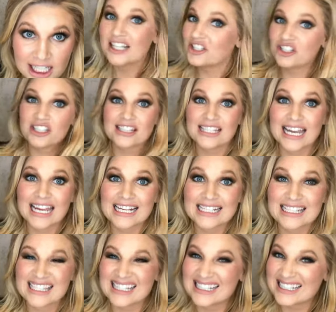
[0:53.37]
It just
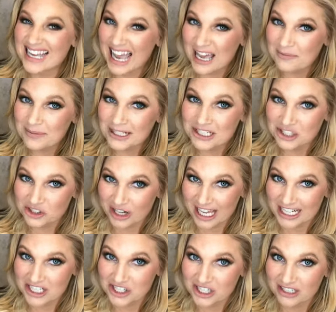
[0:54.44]
takes a tad bit of
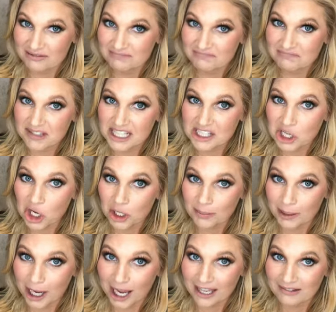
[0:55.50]
strategy. It's called a
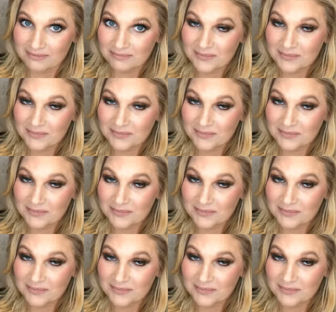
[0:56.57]
bot.